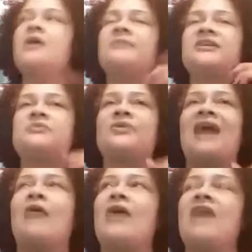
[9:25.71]
Because
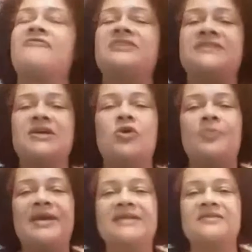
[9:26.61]
without every single
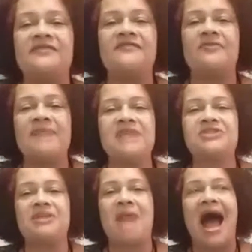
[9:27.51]
piece of
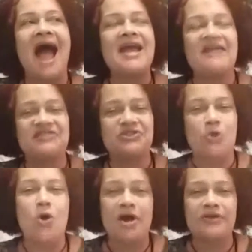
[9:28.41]
information I have
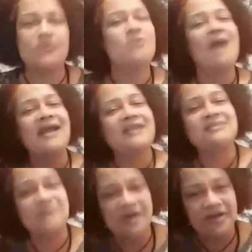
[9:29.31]
stored through my
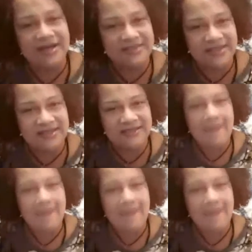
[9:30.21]
experiences,